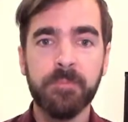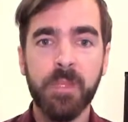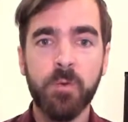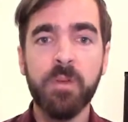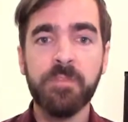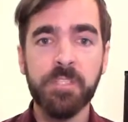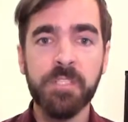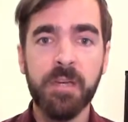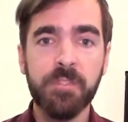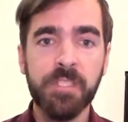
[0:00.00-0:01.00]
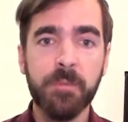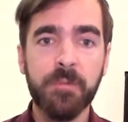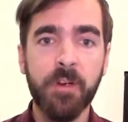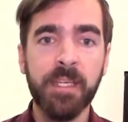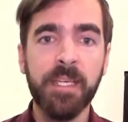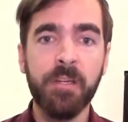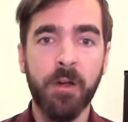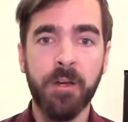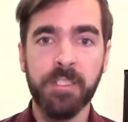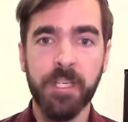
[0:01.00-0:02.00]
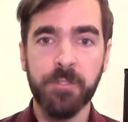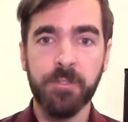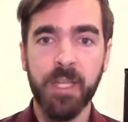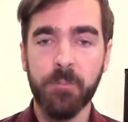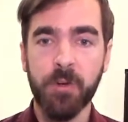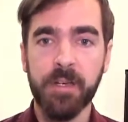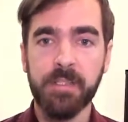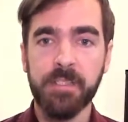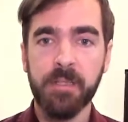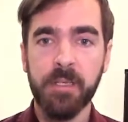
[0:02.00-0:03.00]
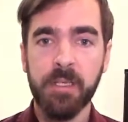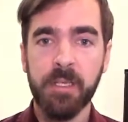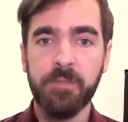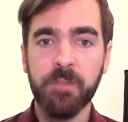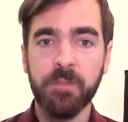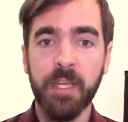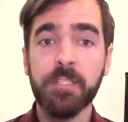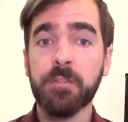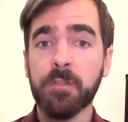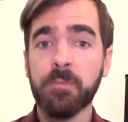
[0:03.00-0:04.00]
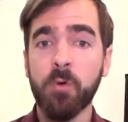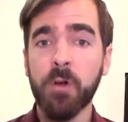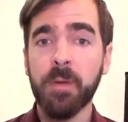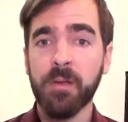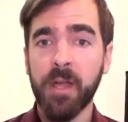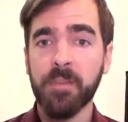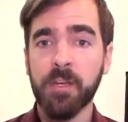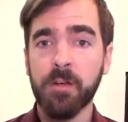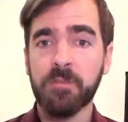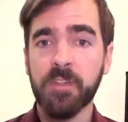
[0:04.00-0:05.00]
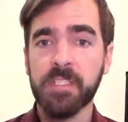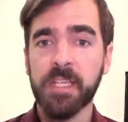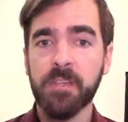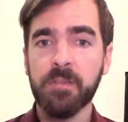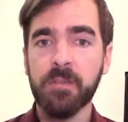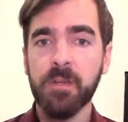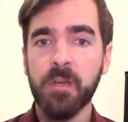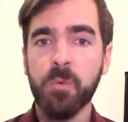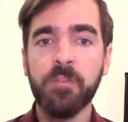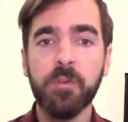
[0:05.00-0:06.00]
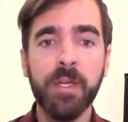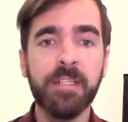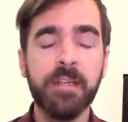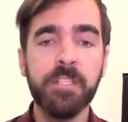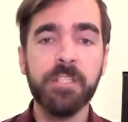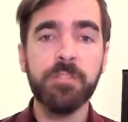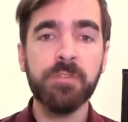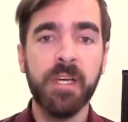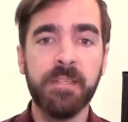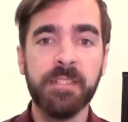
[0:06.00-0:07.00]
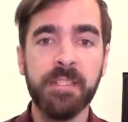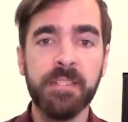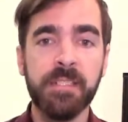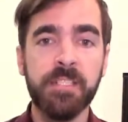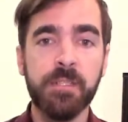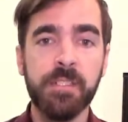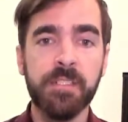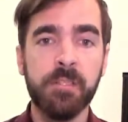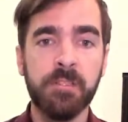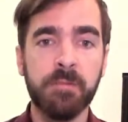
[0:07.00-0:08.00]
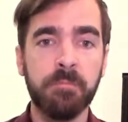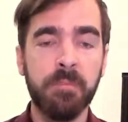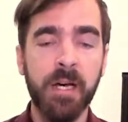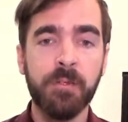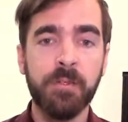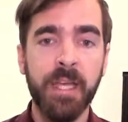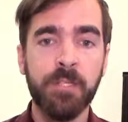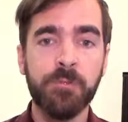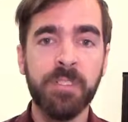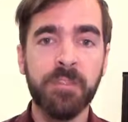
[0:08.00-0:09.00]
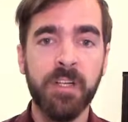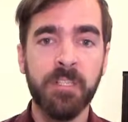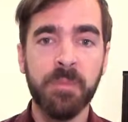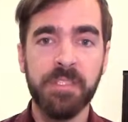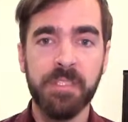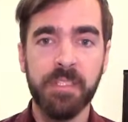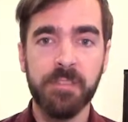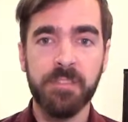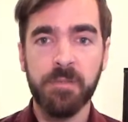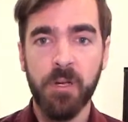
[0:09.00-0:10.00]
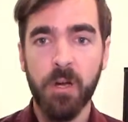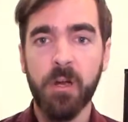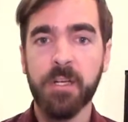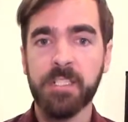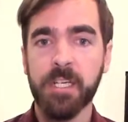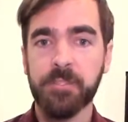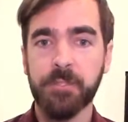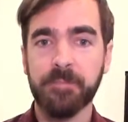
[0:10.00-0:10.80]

We've just covered some of our key architecture libraries. If you'd like to learn more about how they all fit together, we've created additional content in a series called Modern Android Development Skills Architecture.